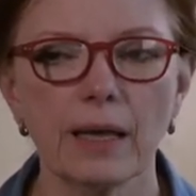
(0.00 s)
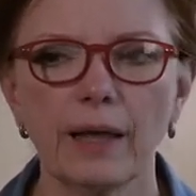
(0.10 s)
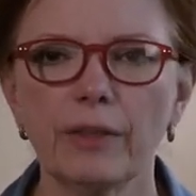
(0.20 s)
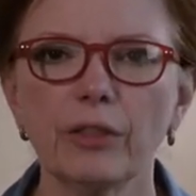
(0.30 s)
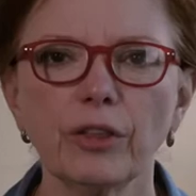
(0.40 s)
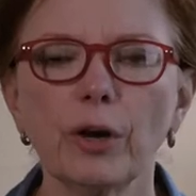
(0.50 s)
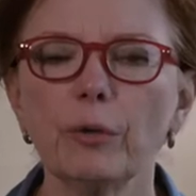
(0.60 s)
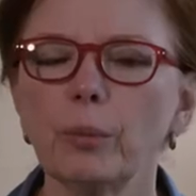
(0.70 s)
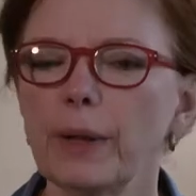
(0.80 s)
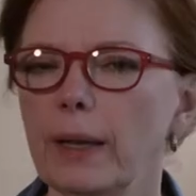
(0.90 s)
And the
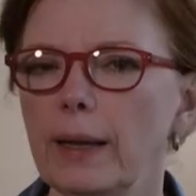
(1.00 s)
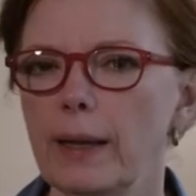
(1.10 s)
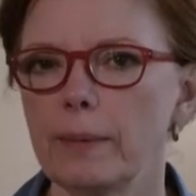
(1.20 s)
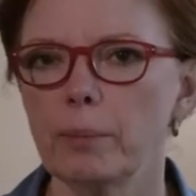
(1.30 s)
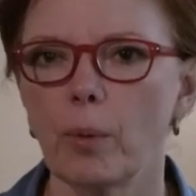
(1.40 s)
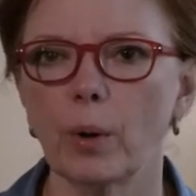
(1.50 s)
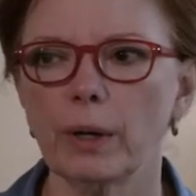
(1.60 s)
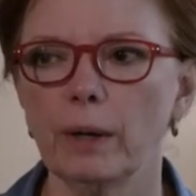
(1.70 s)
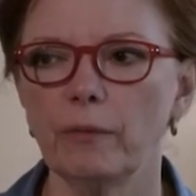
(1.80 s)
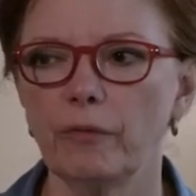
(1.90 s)
third really
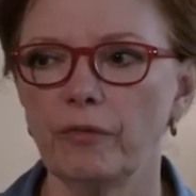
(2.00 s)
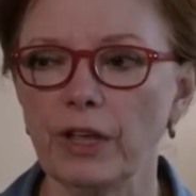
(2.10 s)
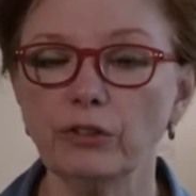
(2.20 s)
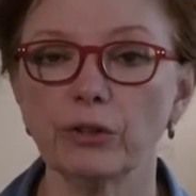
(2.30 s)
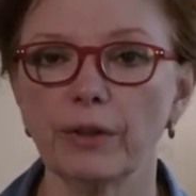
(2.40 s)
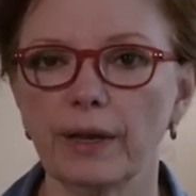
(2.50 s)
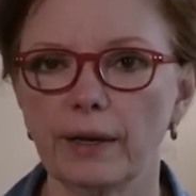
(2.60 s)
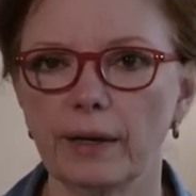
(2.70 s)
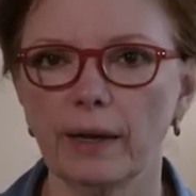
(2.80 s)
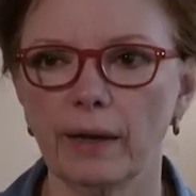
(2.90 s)
important feature
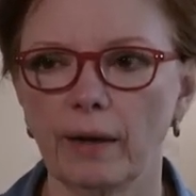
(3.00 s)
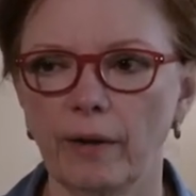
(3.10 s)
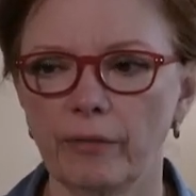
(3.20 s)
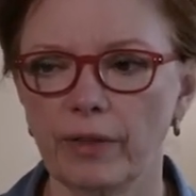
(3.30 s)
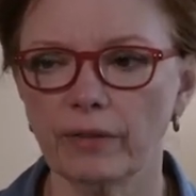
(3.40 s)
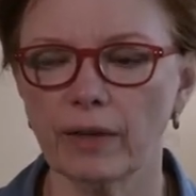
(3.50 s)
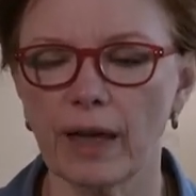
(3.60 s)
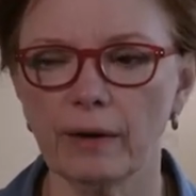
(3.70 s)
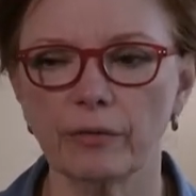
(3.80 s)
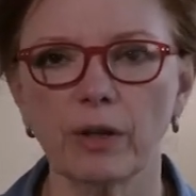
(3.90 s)
of this
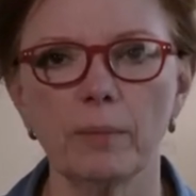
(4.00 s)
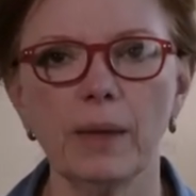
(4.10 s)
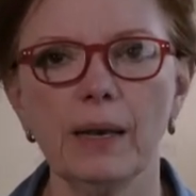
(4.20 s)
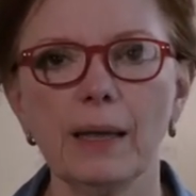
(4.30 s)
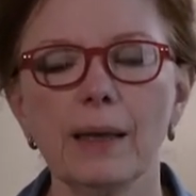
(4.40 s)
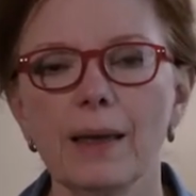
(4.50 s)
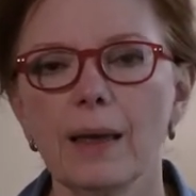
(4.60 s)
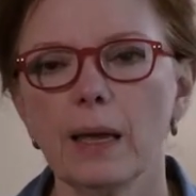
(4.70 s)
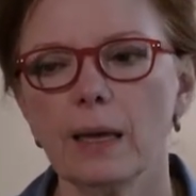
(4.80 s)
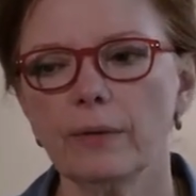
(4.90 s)
kind of
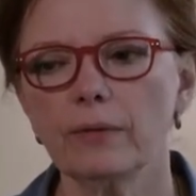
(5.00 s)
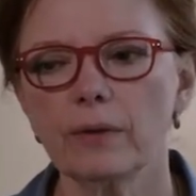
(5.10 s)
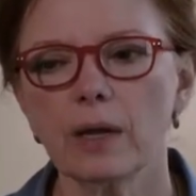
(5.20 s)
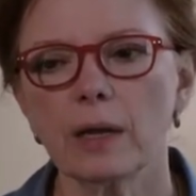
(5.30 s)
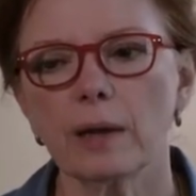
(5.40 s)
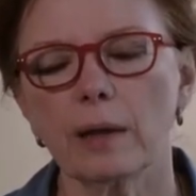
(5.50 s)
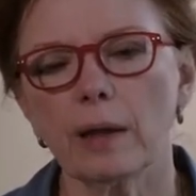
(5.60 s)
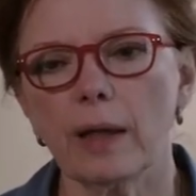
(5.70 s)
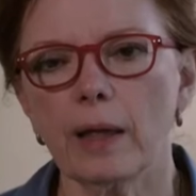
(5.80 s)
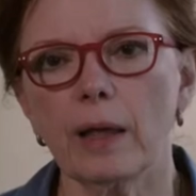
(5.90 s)
committee is
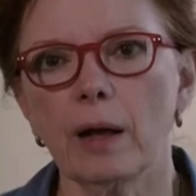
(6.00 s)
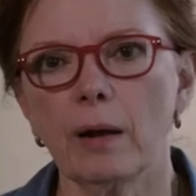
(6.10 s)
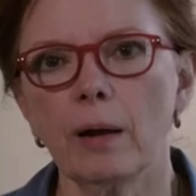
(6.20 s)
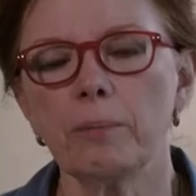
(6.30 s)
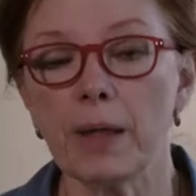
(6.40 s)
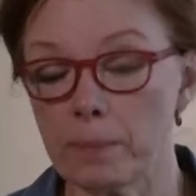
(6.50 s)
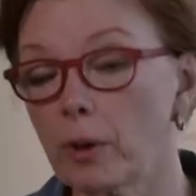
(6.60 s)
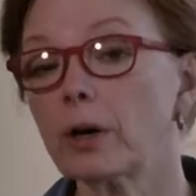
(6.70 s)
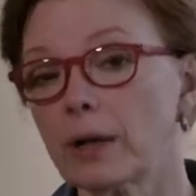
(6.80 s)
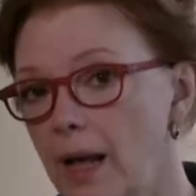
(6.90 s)

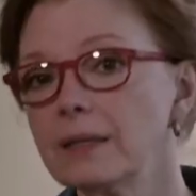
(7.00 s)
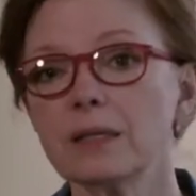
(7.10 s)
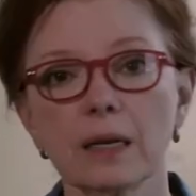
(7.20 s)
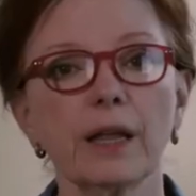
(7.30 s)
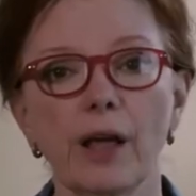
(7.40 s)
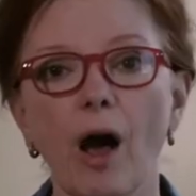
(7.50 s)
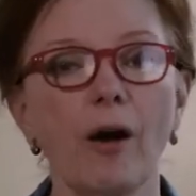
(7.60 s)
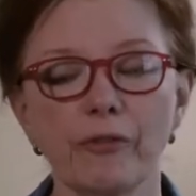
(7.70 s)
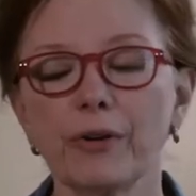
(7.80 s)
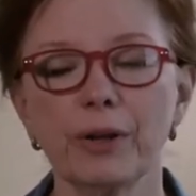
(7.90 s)
people are constantly
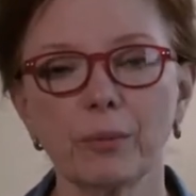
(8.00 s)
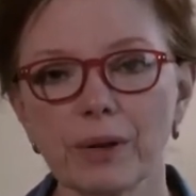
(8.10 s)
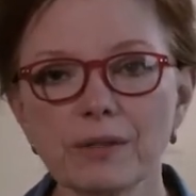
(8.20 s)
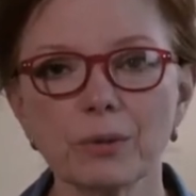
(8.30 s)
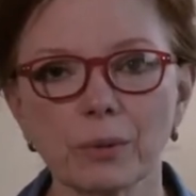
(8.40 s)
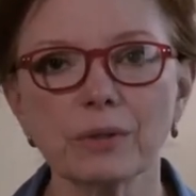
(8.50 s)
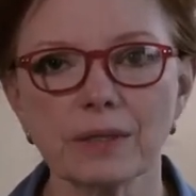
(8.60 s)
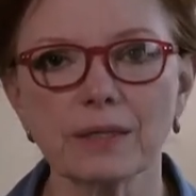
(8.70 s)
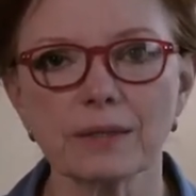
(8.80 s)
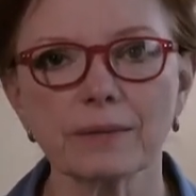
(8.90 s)
offering
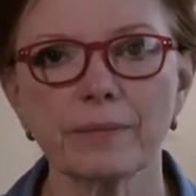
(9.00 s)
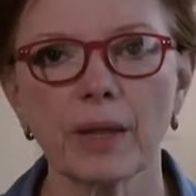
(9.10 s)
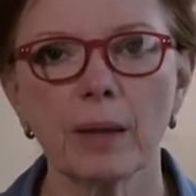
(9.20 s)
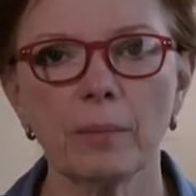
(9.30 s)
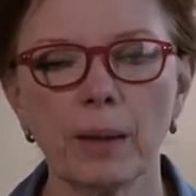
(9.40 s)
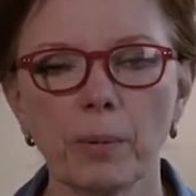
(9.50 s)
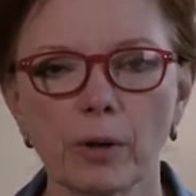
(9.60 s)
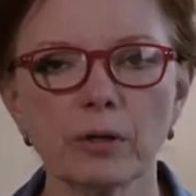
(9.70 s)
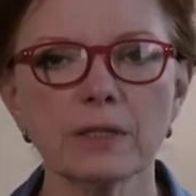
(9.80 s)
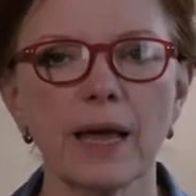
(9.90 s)
resources. People
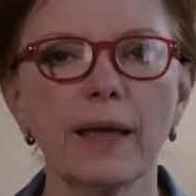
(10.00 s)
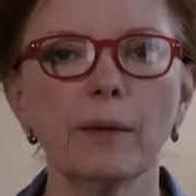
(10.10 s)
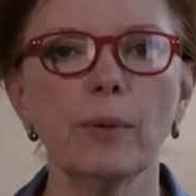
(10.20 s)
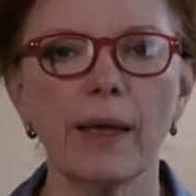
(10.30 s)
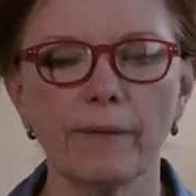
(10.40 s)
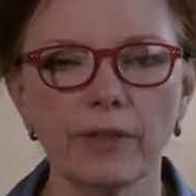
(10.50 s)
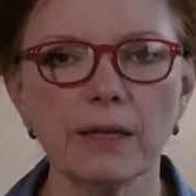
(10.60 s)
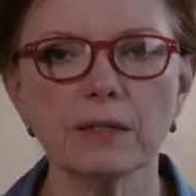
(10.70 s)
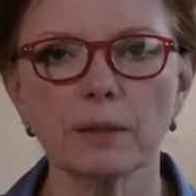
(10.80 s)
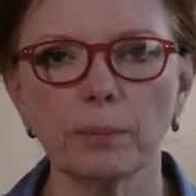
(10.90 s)
are saying, we have
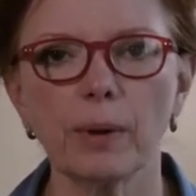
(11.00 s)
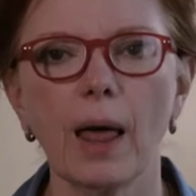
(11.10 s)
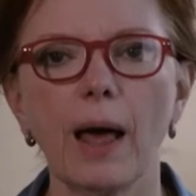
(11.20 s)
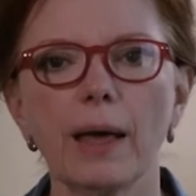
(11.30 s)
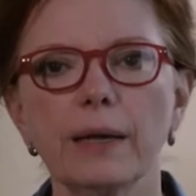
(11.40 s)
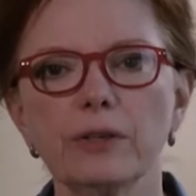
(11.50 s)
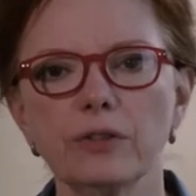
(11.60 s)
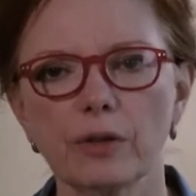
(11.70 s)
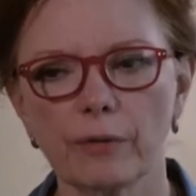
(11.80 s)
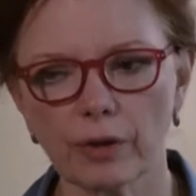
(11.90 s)
these
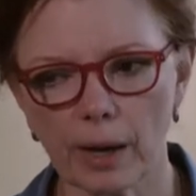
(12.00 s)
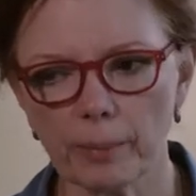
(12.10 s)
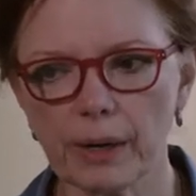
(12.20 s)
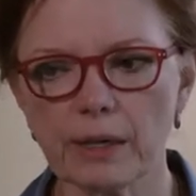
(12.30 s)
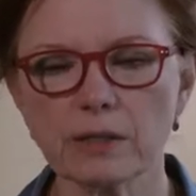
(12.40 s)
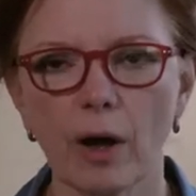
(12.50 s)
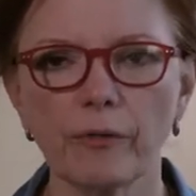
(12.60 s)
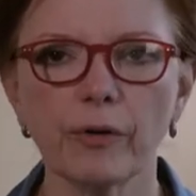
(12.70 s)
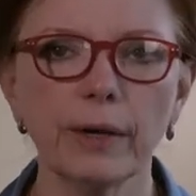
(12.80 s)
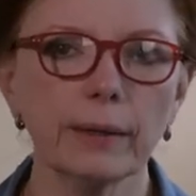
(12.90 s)
supplies. You have companies
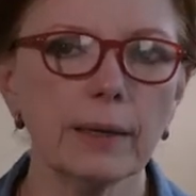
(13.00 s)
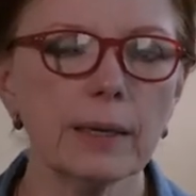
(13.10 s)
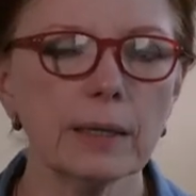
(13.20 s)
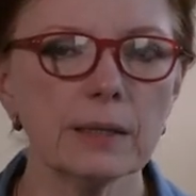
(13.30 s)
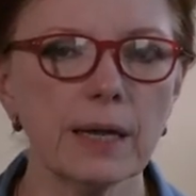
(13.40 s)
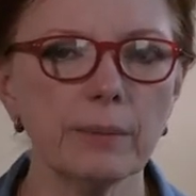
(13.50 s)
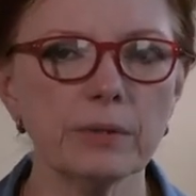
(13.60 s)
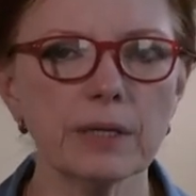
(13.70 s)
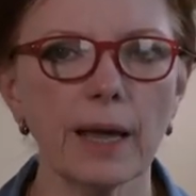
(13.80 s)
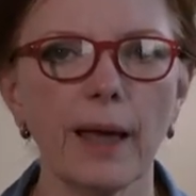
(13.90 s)
offering
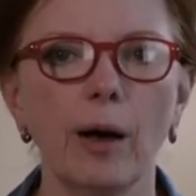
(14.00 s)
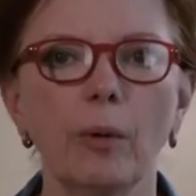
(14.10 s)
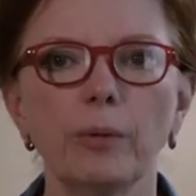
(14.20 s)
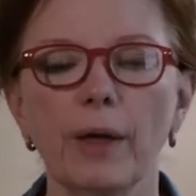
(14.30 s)
teams to help.